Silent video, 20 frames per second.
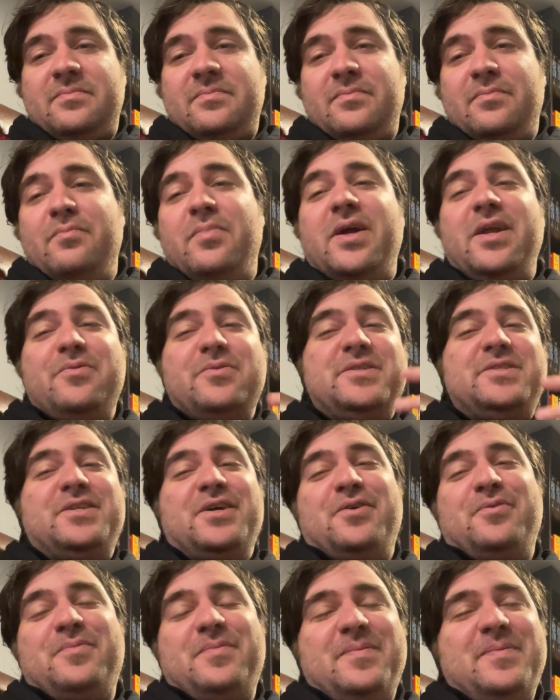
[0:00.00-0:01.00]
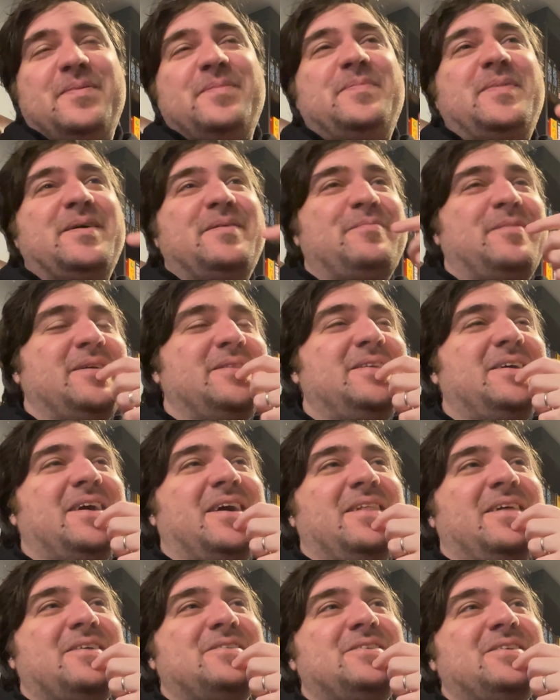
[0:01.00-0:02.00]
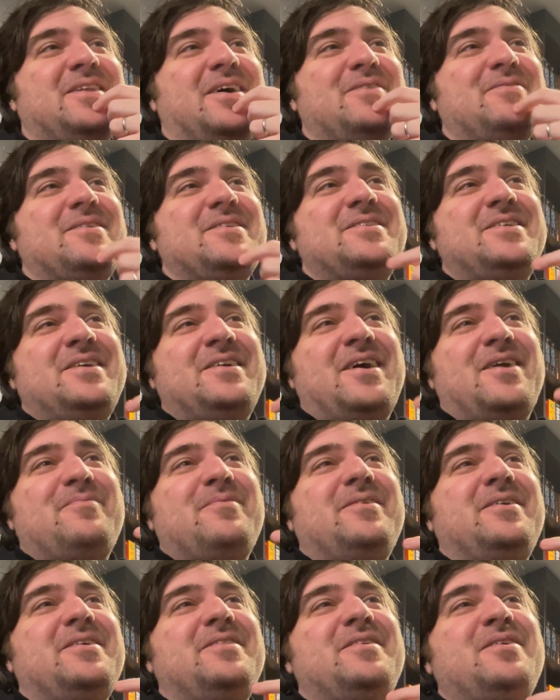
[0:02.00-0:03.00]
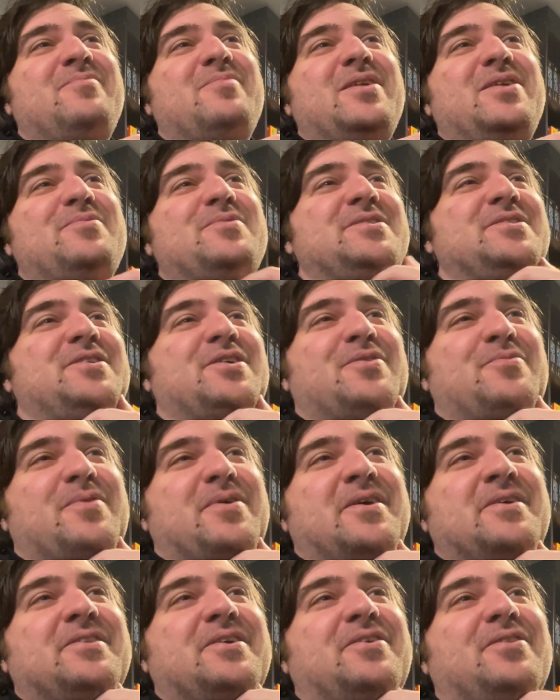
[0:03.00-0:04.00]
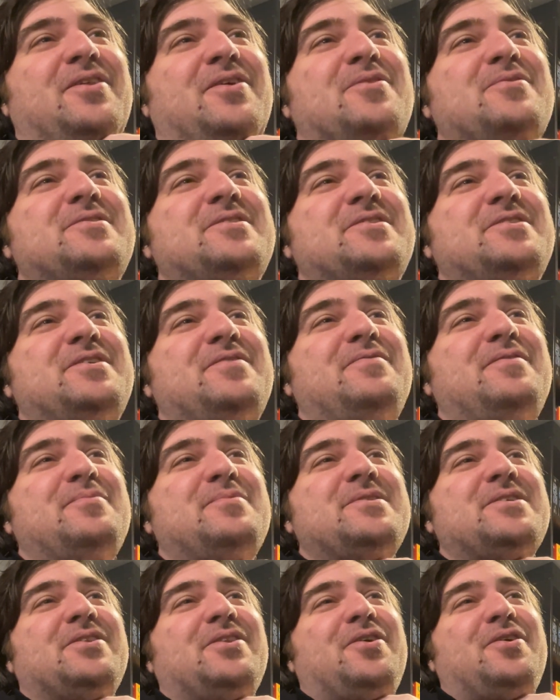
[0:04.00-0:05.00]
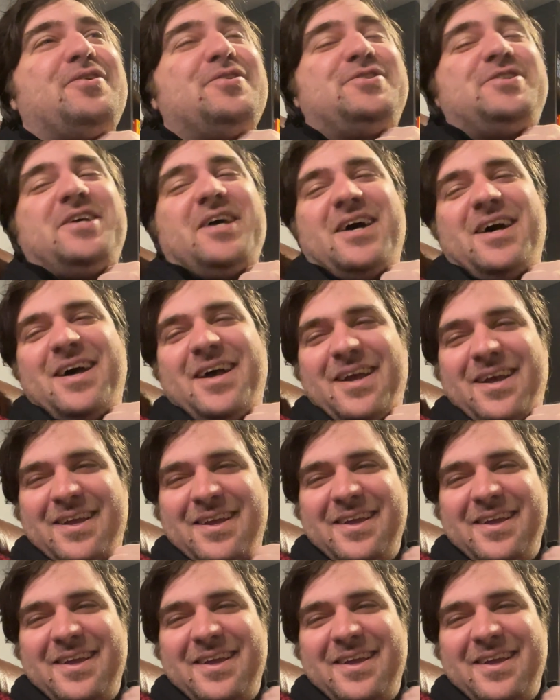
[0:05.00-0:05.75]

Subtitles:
but he was still. But one thing I actually like was he got really thin, but he was still wearing the clothes as if he was a large guy.